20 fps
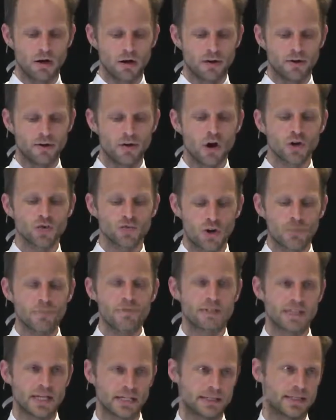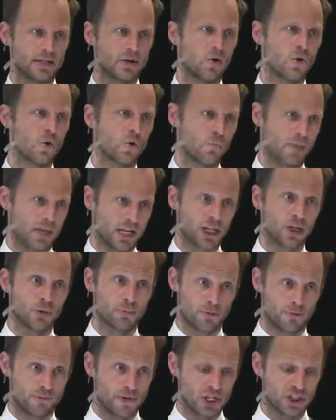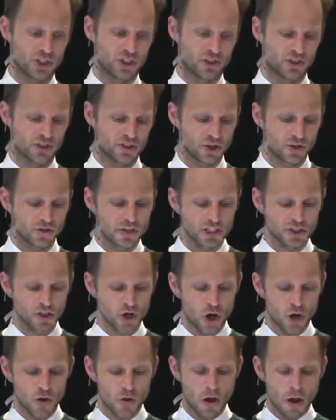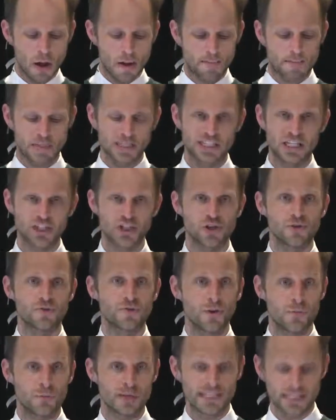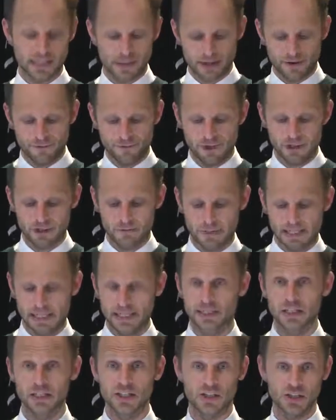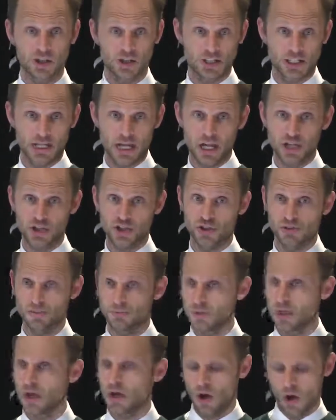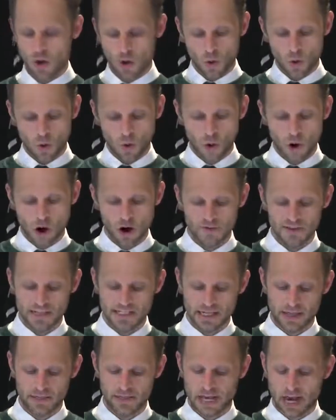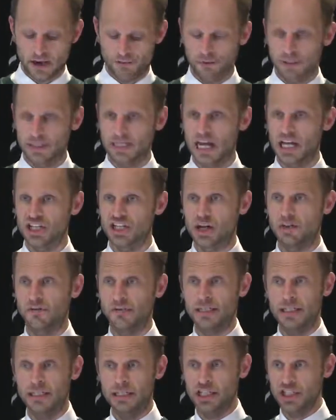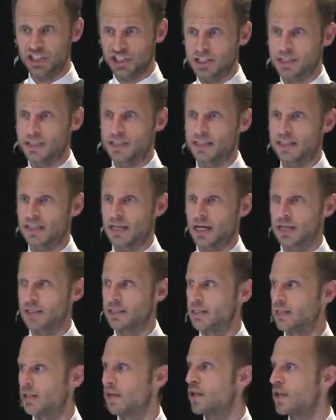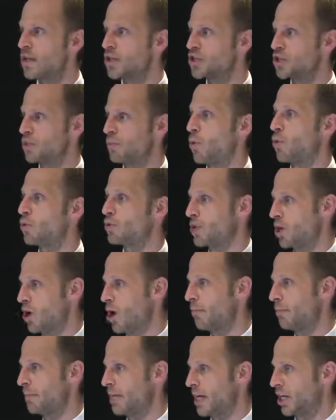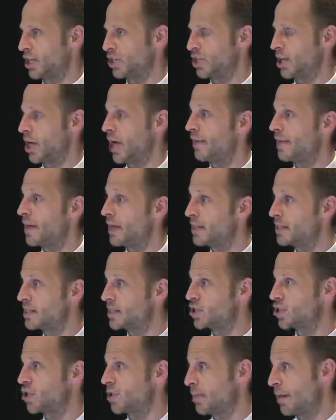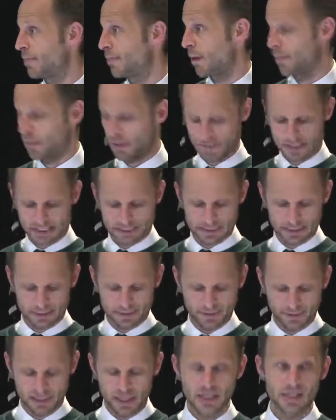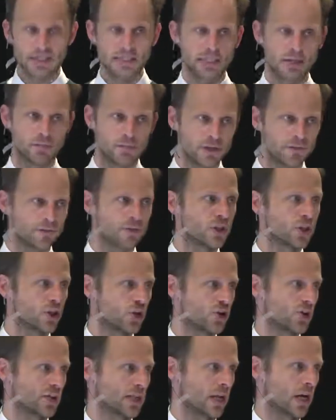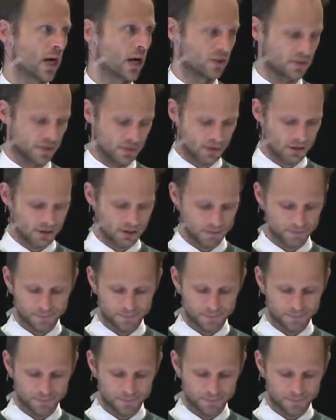not representing all medical professions. So there's no position from the South African Medical Association or of the Southern African HIV Clinician Society supporting harm reduction, and that is extremely problematic. Similarly for the nursing councils.